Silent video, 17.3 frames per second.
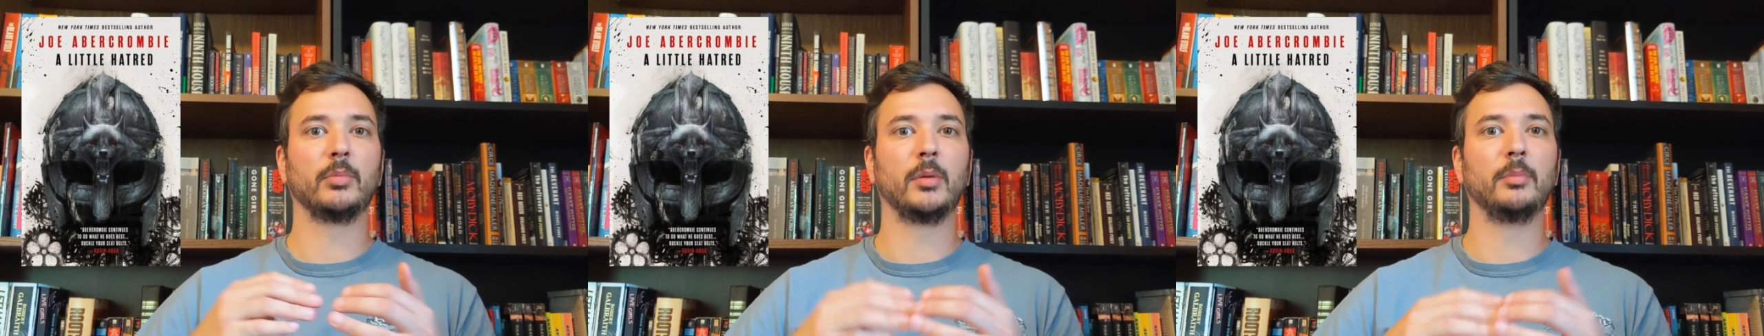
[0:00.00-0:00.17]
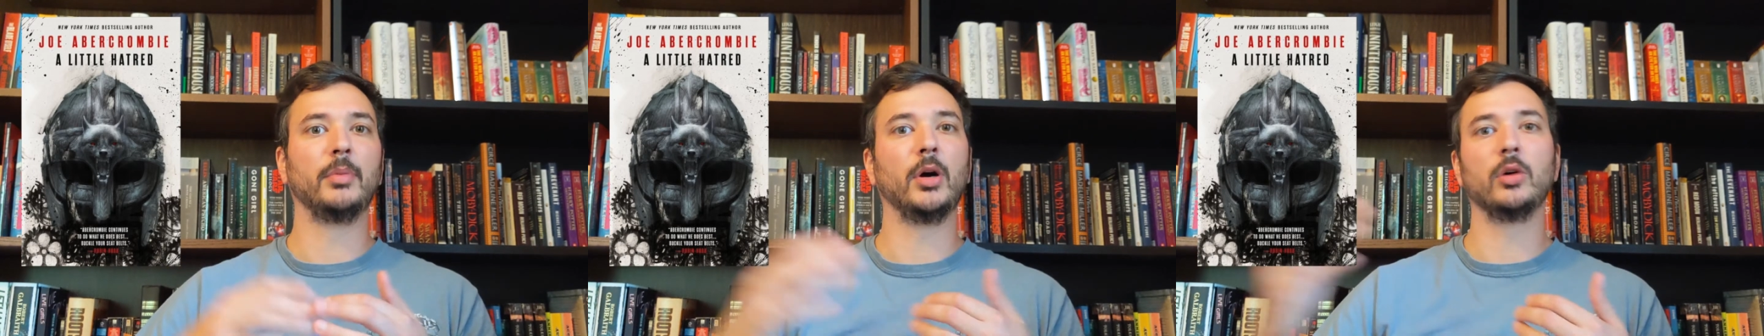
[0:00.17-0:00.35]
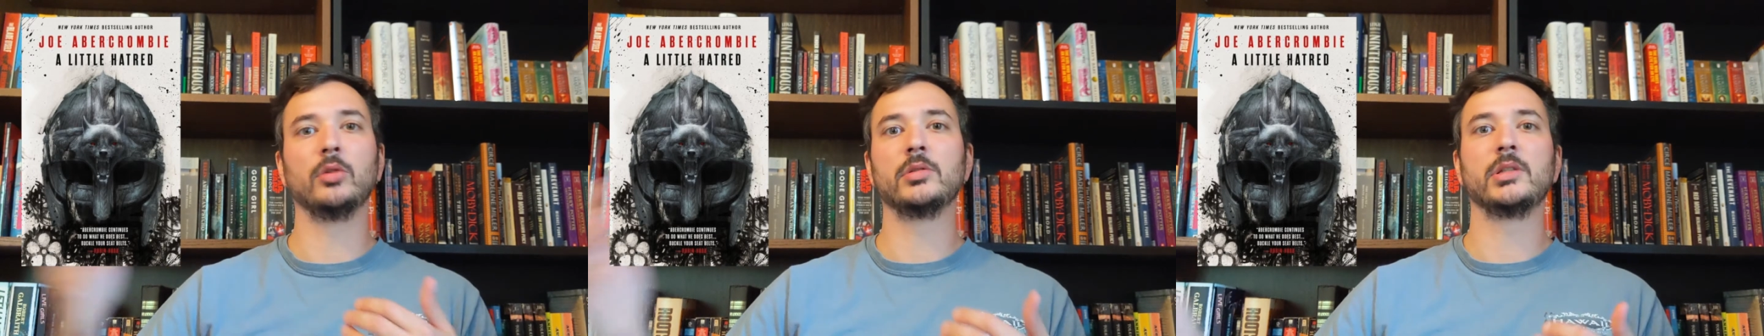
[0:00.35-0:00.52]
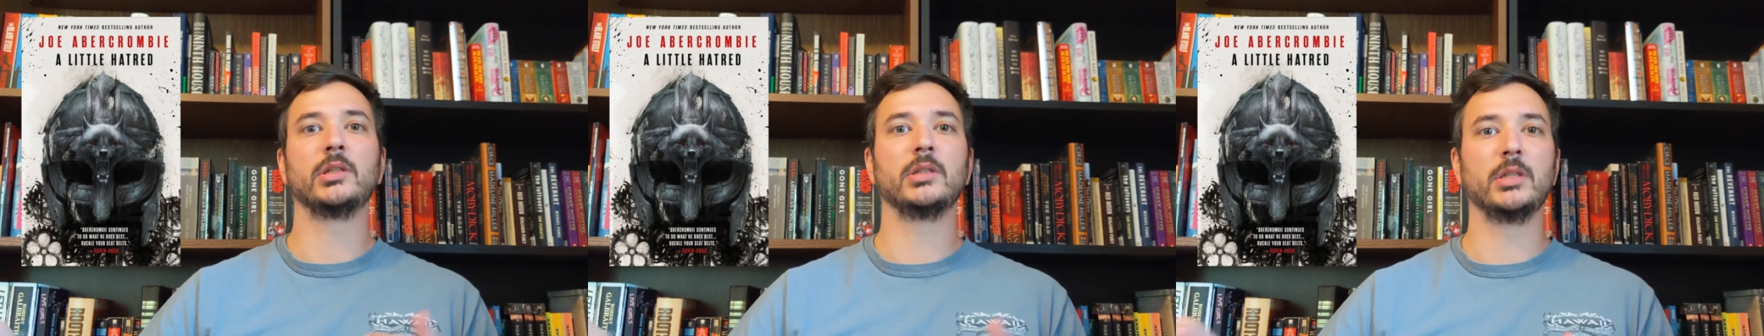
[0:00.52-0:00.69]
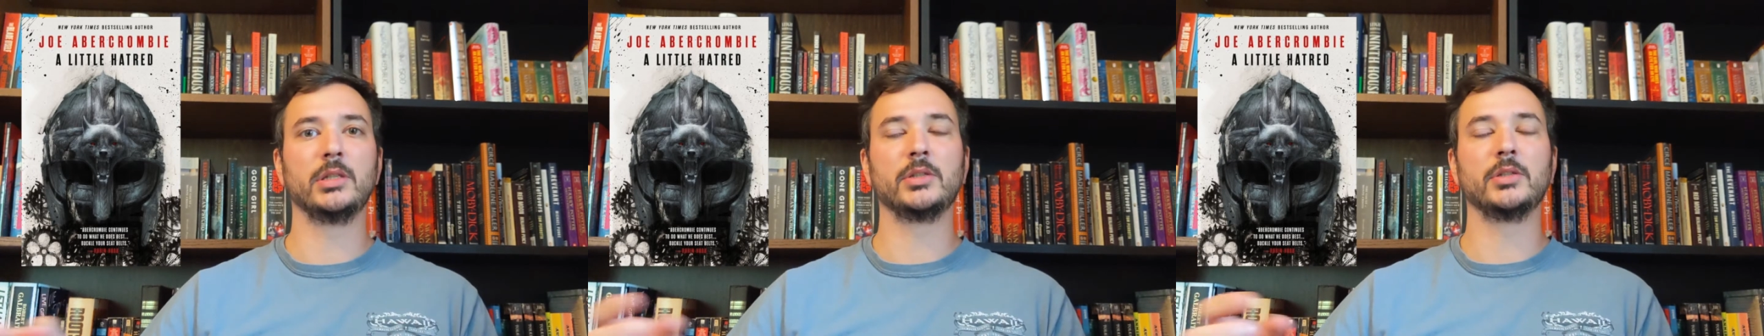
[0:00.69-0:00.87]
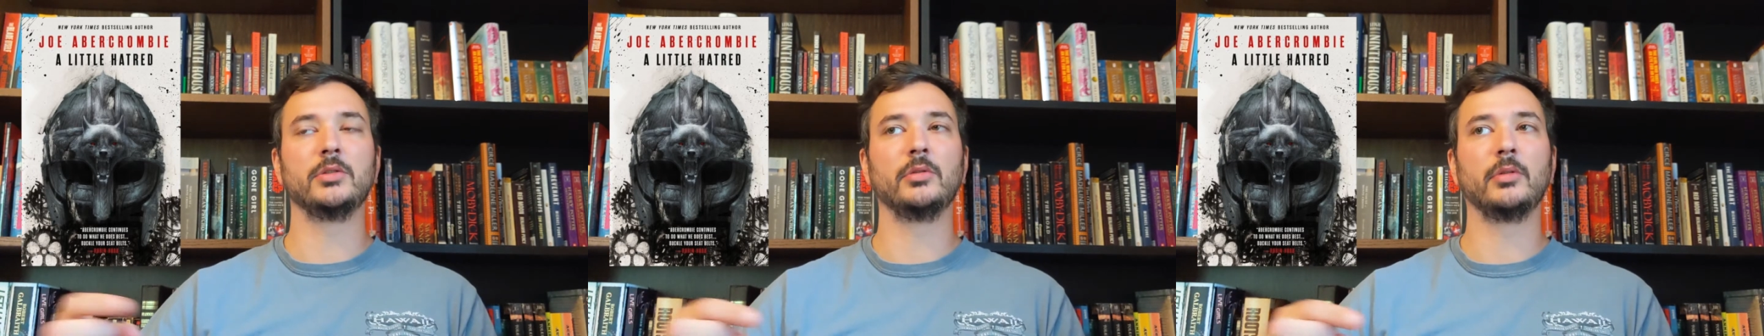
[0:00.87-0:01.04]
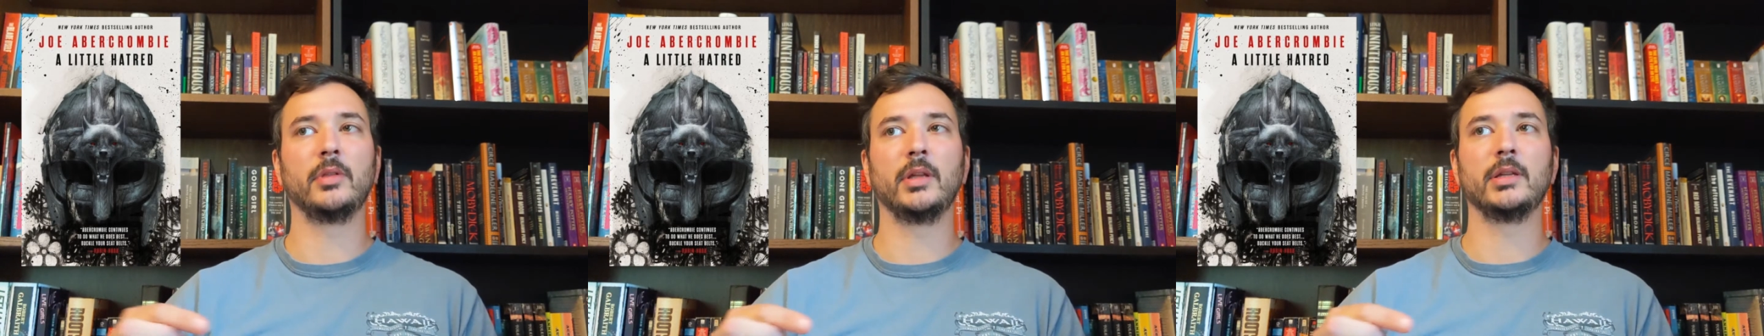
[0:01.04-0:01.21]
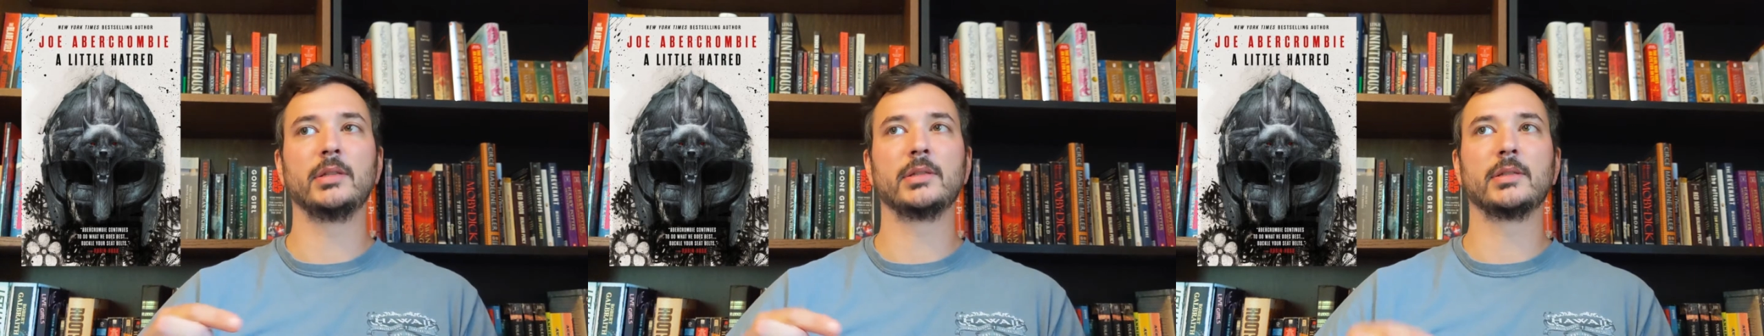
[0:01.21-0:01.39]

proposing these new things.